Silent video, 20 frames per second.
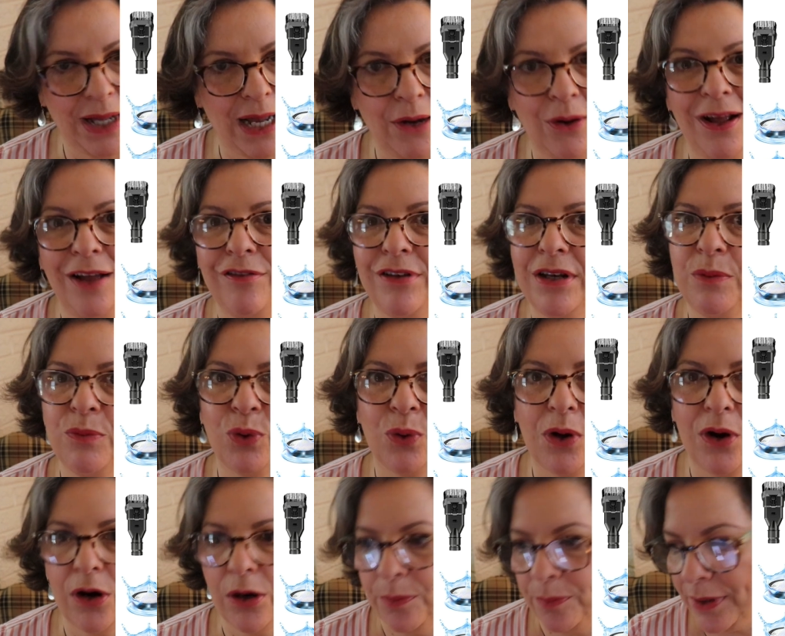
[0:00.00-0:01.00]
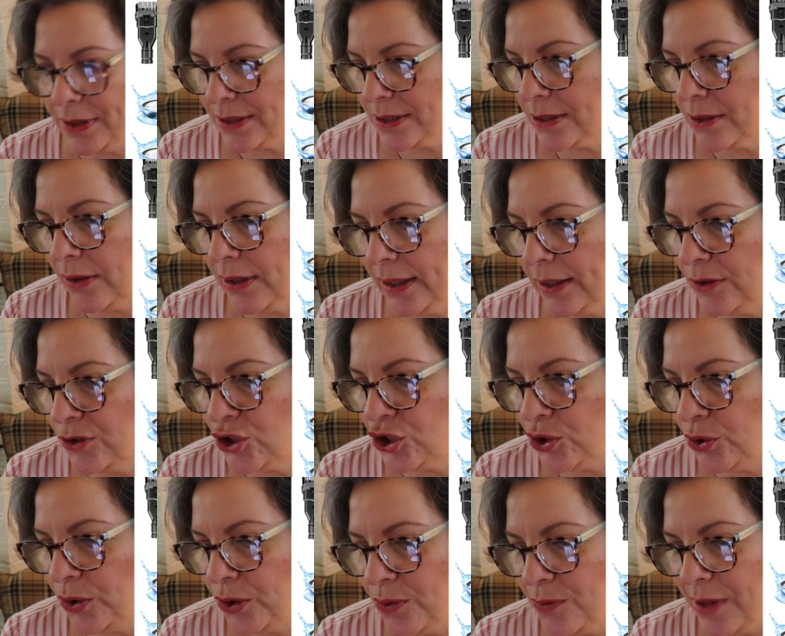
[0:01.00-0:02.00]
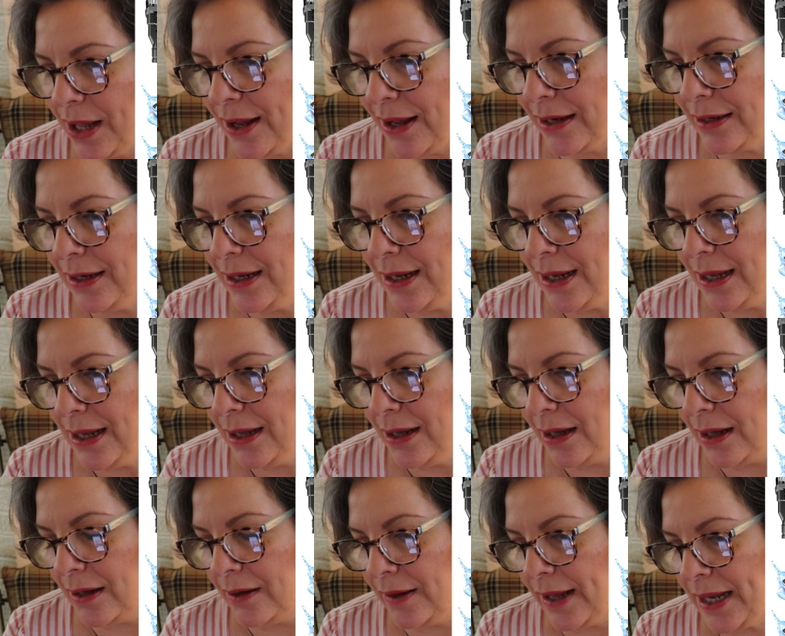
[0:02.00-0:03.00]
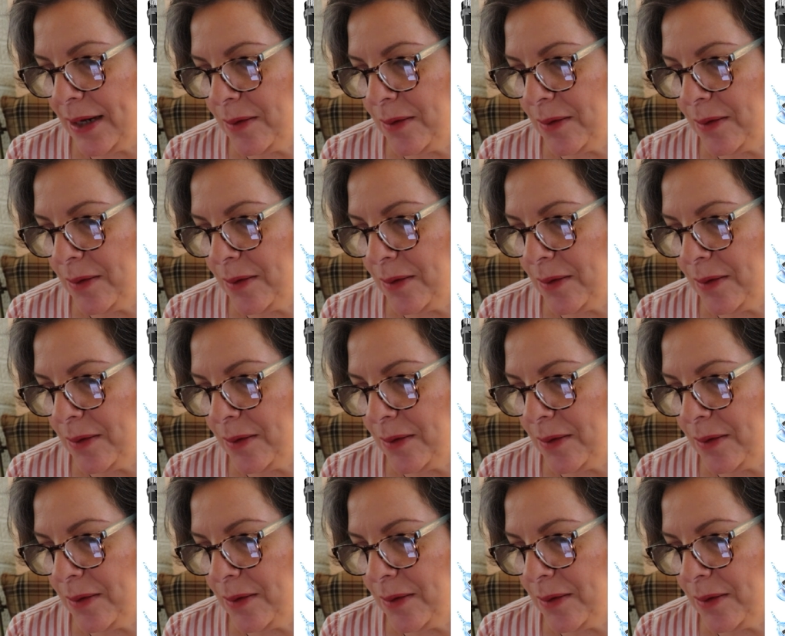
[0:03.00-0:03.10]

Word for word: I don't have any more carpet, so I can show you that. Uh,